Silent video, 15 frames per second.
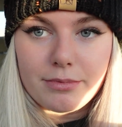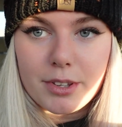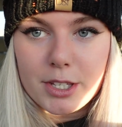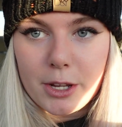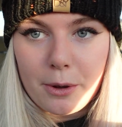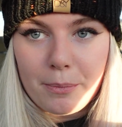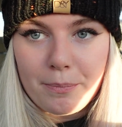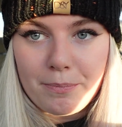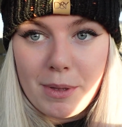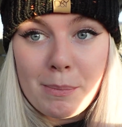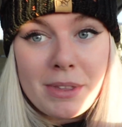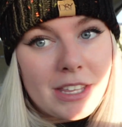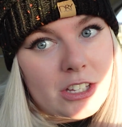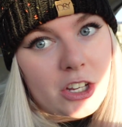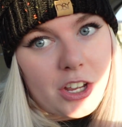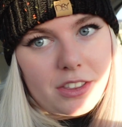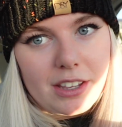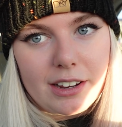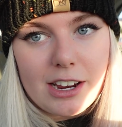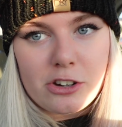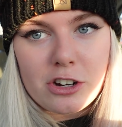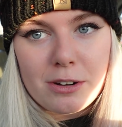So, I mean, that's a good
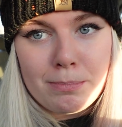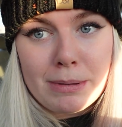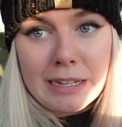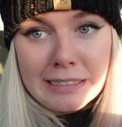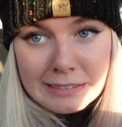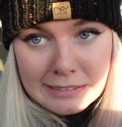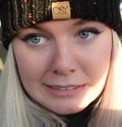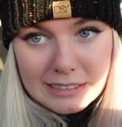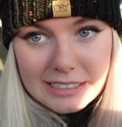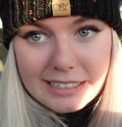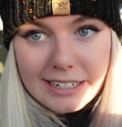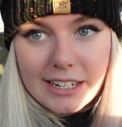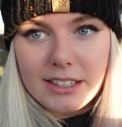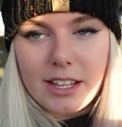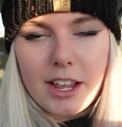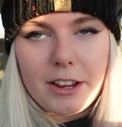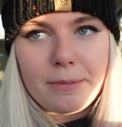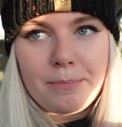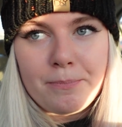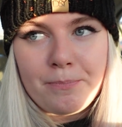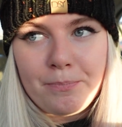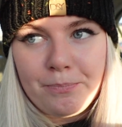thing. I shouldn't be looking at that.
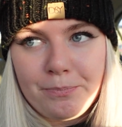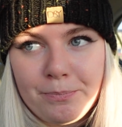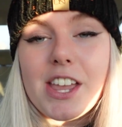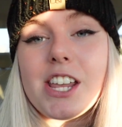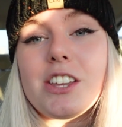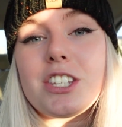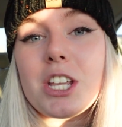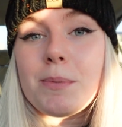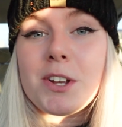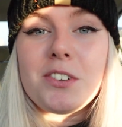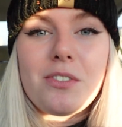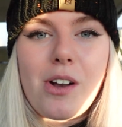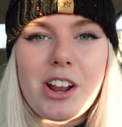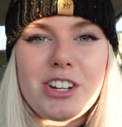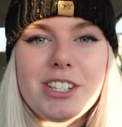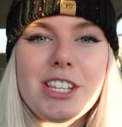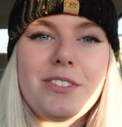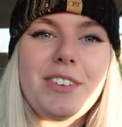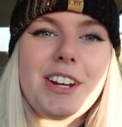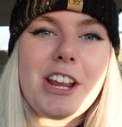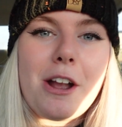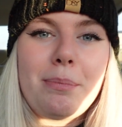Thank you so much for watching this
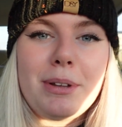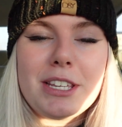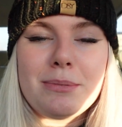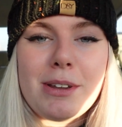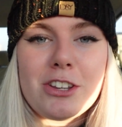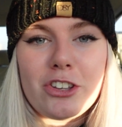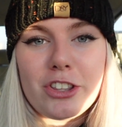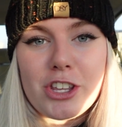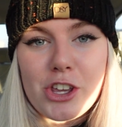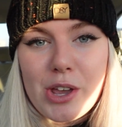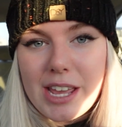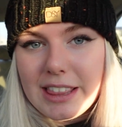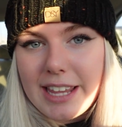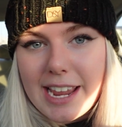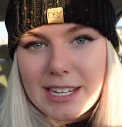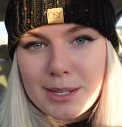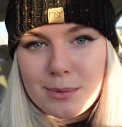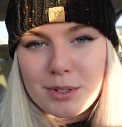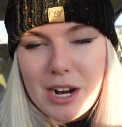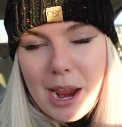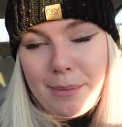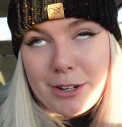video. Please make sure that you hit like,
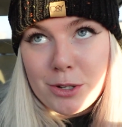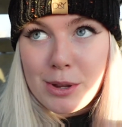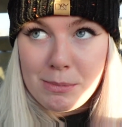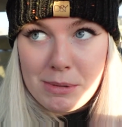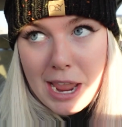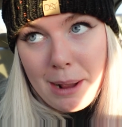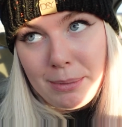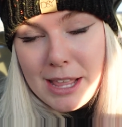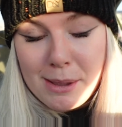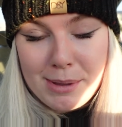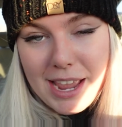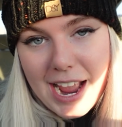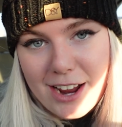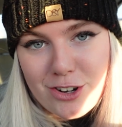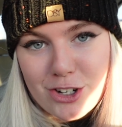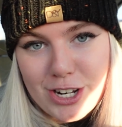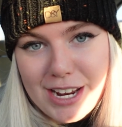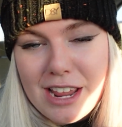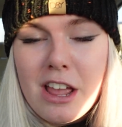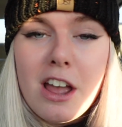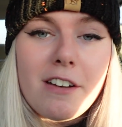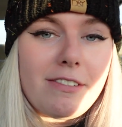subscribe, and tweet me at
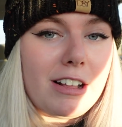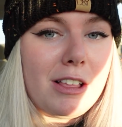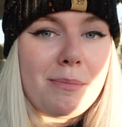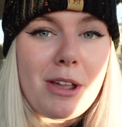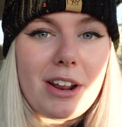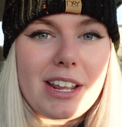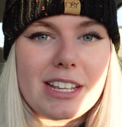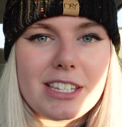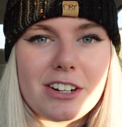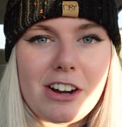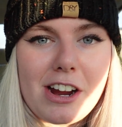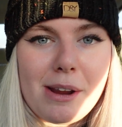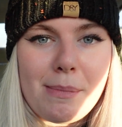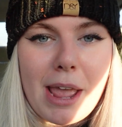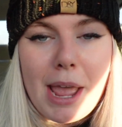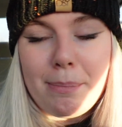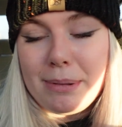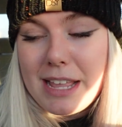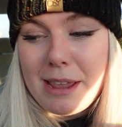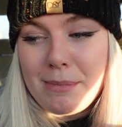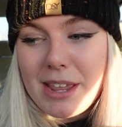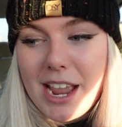PlantMeAshley. Follow me on Instagram at
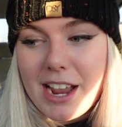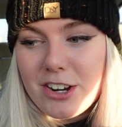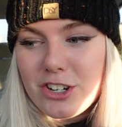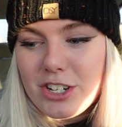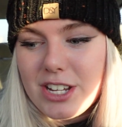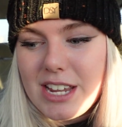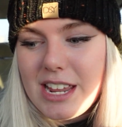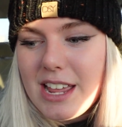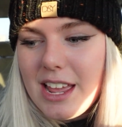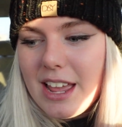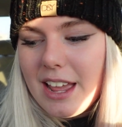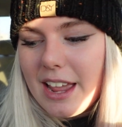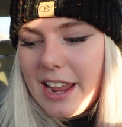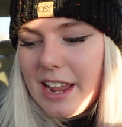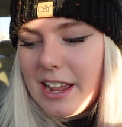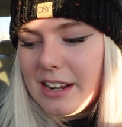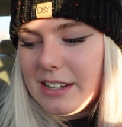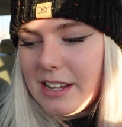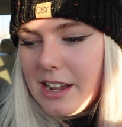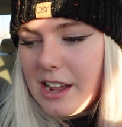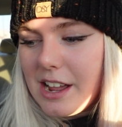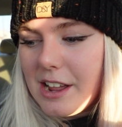PlantMeAshley.
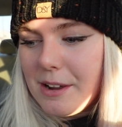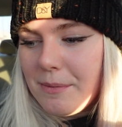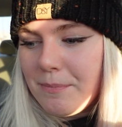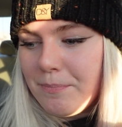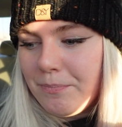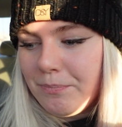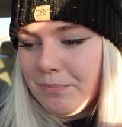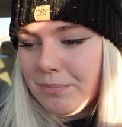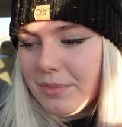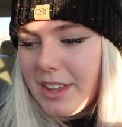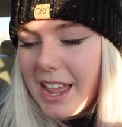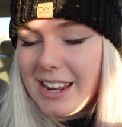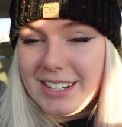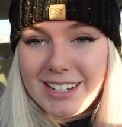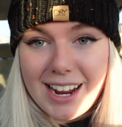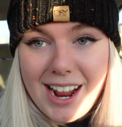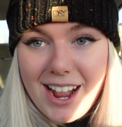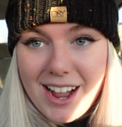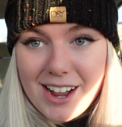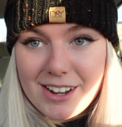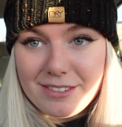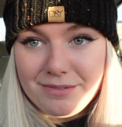And
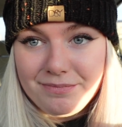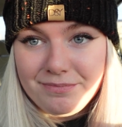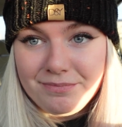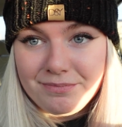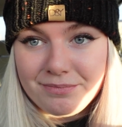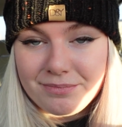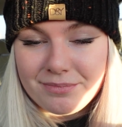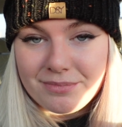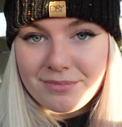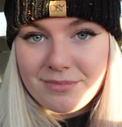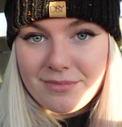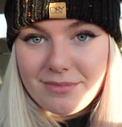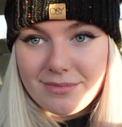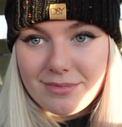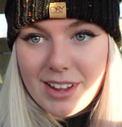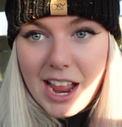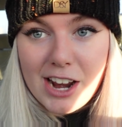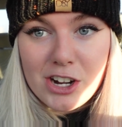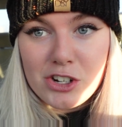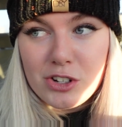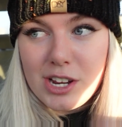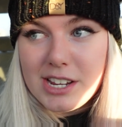yeah.
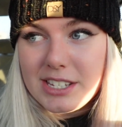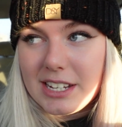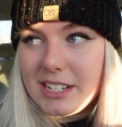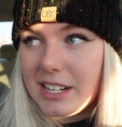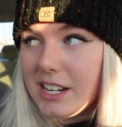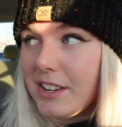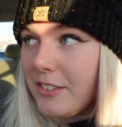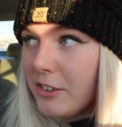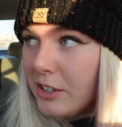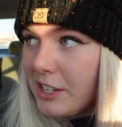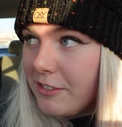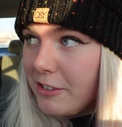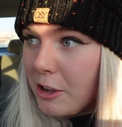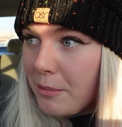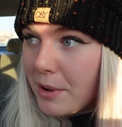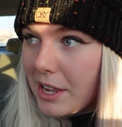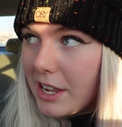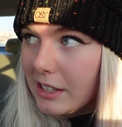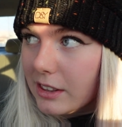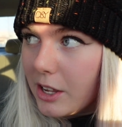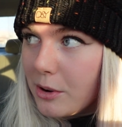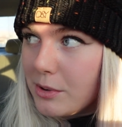I just realized I didn't even really film
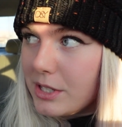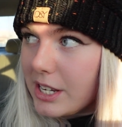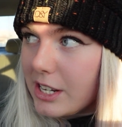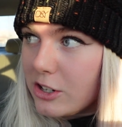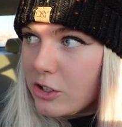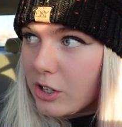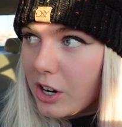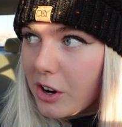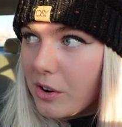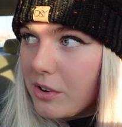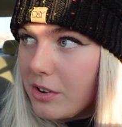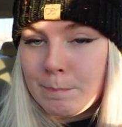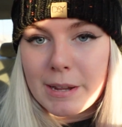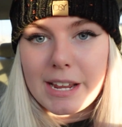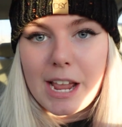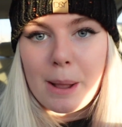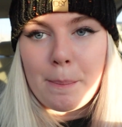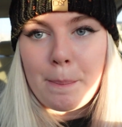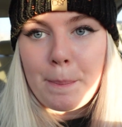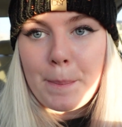a Lowes intro, but yeah.